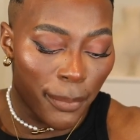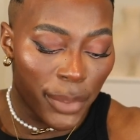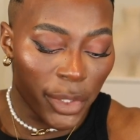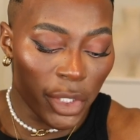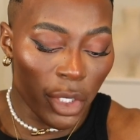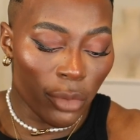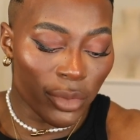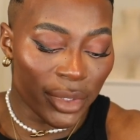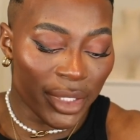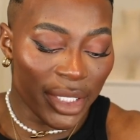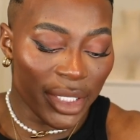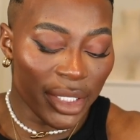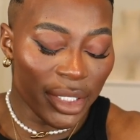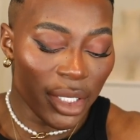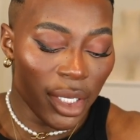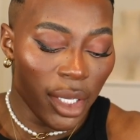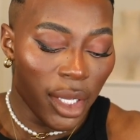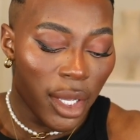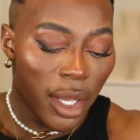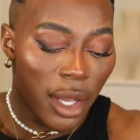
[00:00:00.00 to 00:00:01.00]

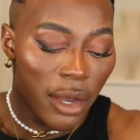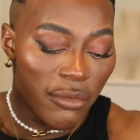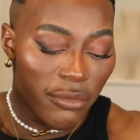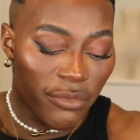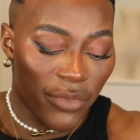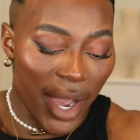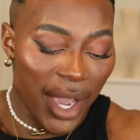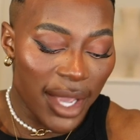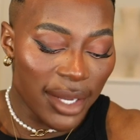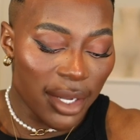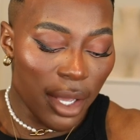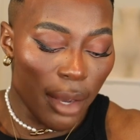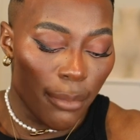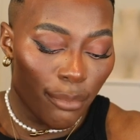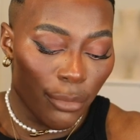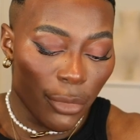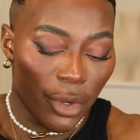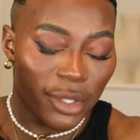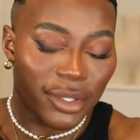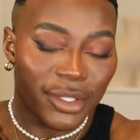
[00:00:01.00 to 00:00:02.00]
peony, violet,
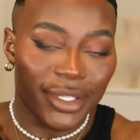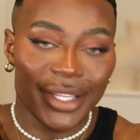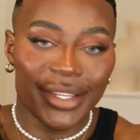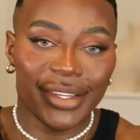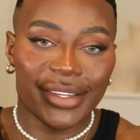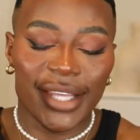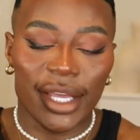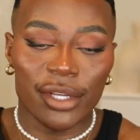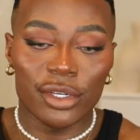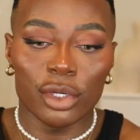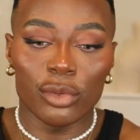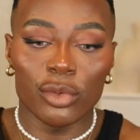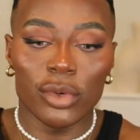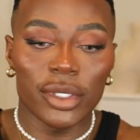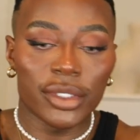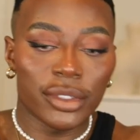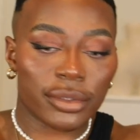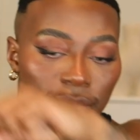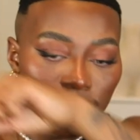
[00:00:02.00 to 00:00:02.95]
musk, and sandalwood.